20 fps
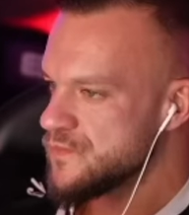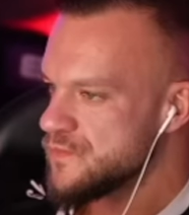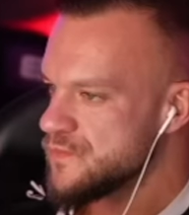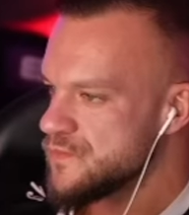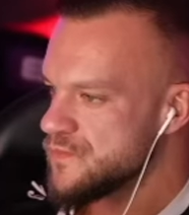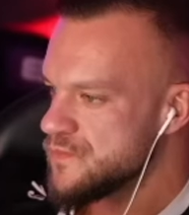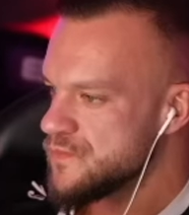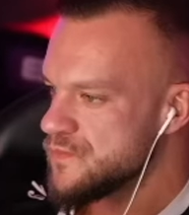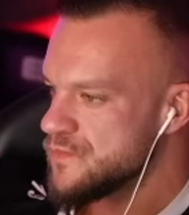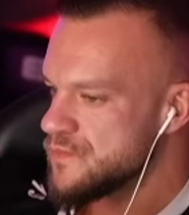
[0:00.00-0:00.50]

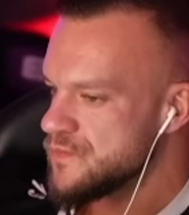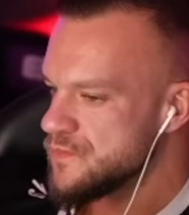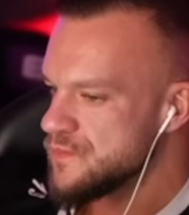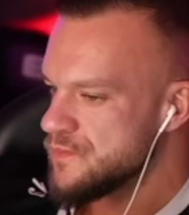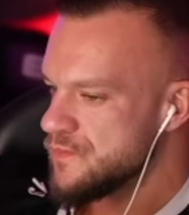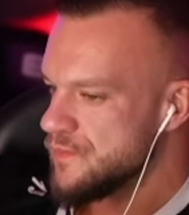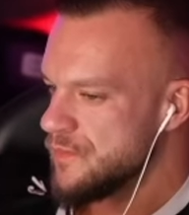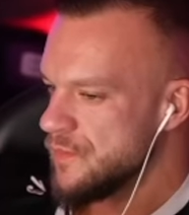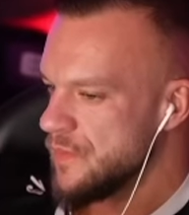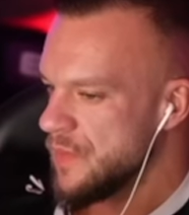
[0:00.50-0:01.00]

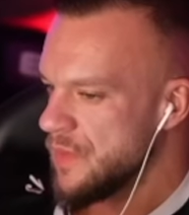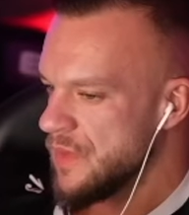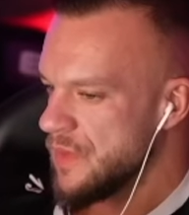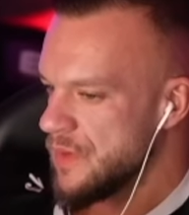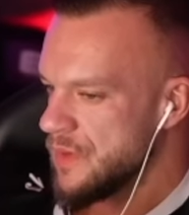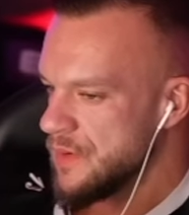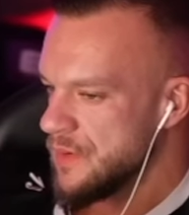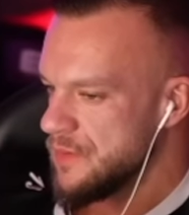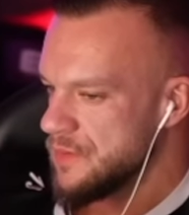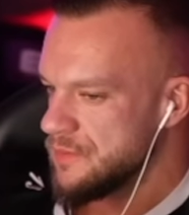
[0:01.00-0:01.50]

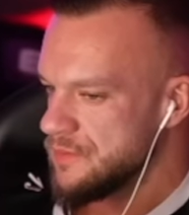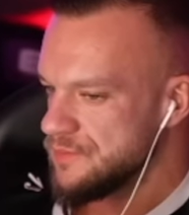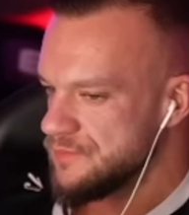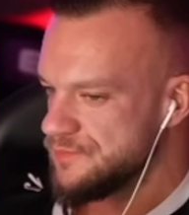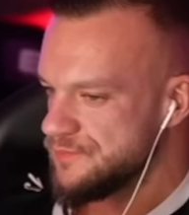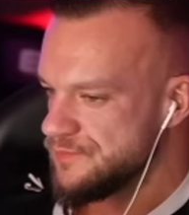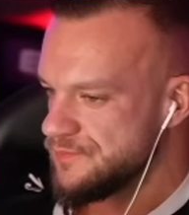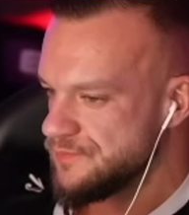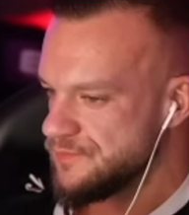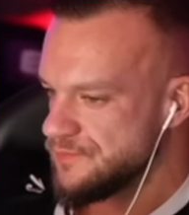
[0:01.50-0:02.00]

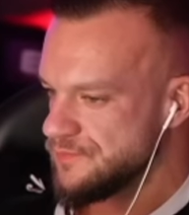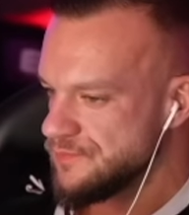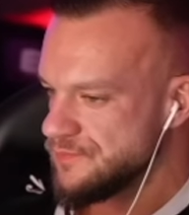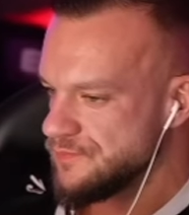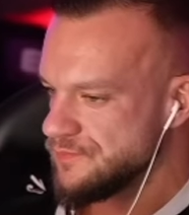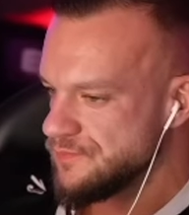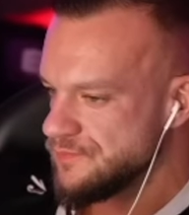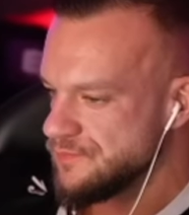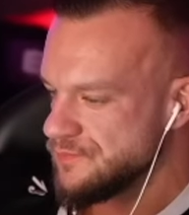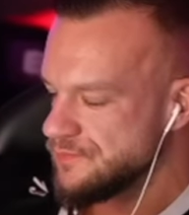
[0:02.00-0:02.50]

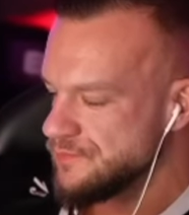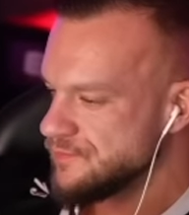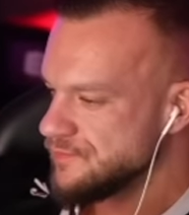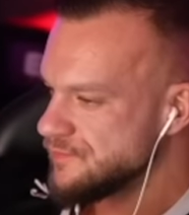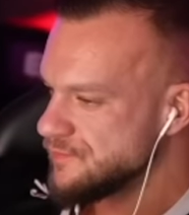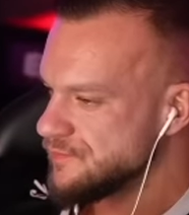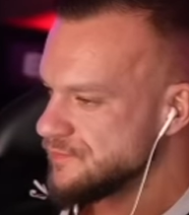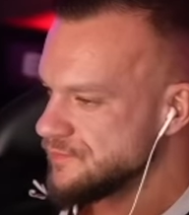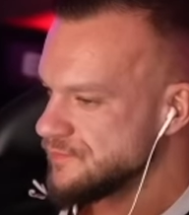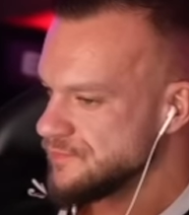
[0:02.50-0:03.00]

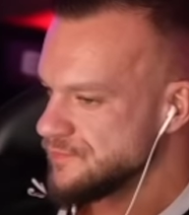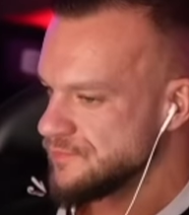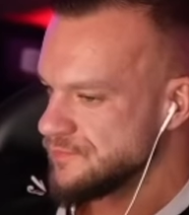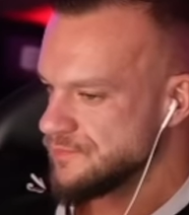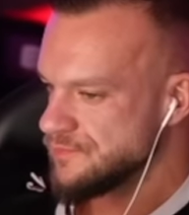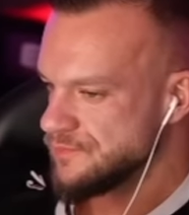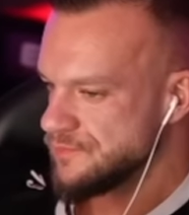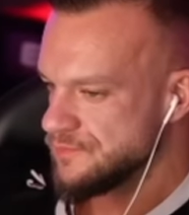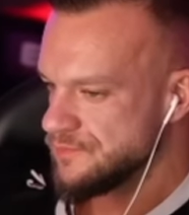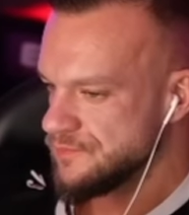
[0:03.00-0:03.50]

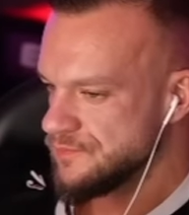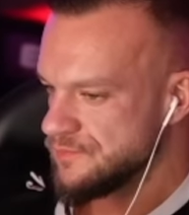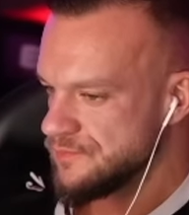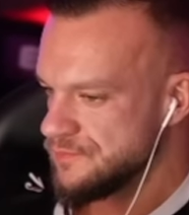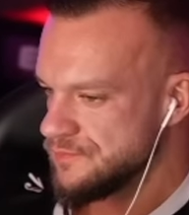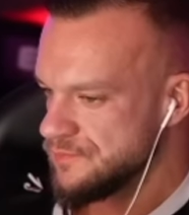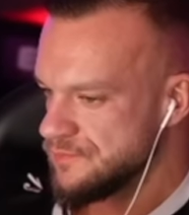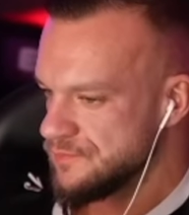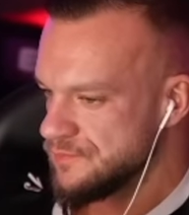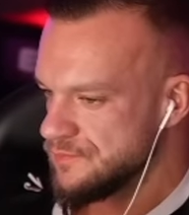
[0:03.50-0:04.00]

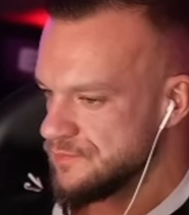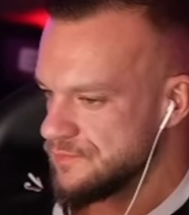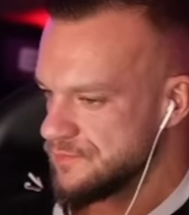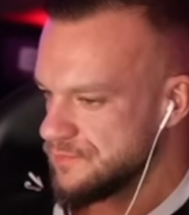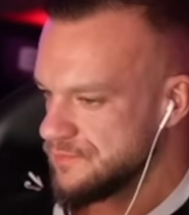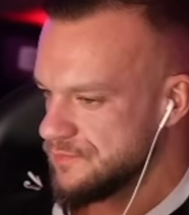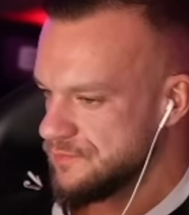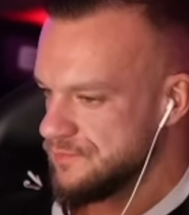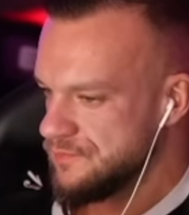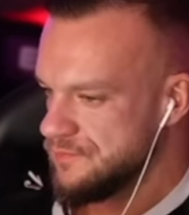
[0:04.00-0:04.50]

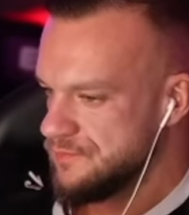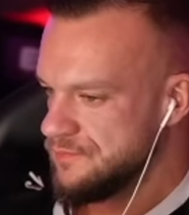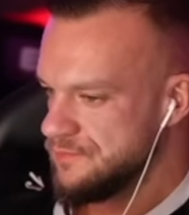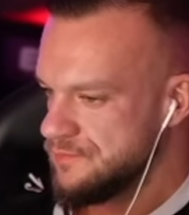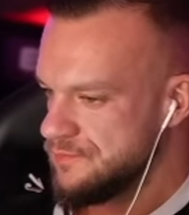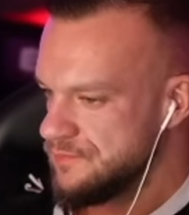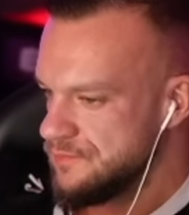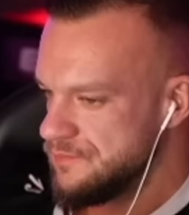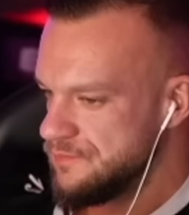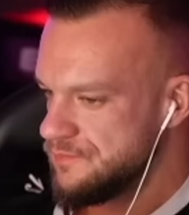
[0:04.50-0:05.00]

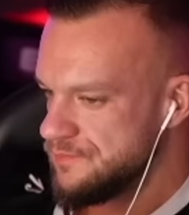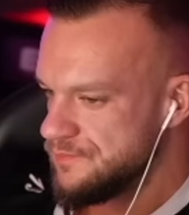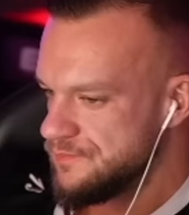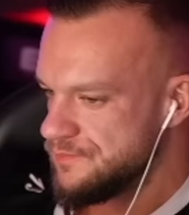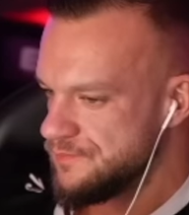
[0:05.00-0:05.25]
(not speaking)